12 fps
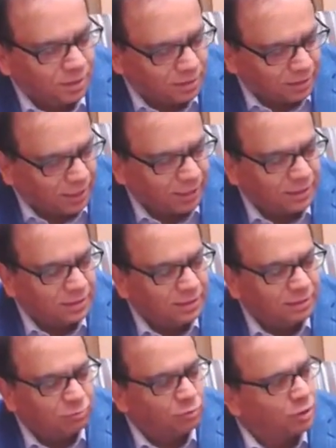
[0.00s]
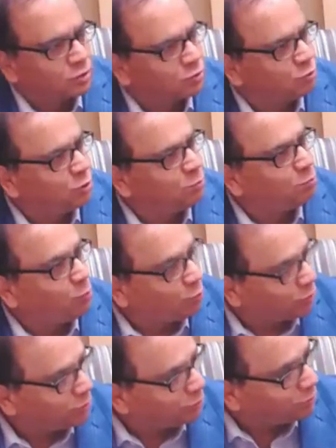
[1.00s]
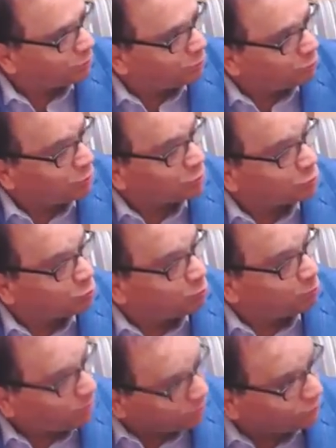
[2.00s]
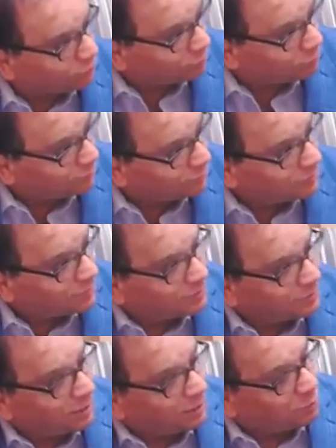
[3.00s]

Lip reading: That we are so important and we are so powerful that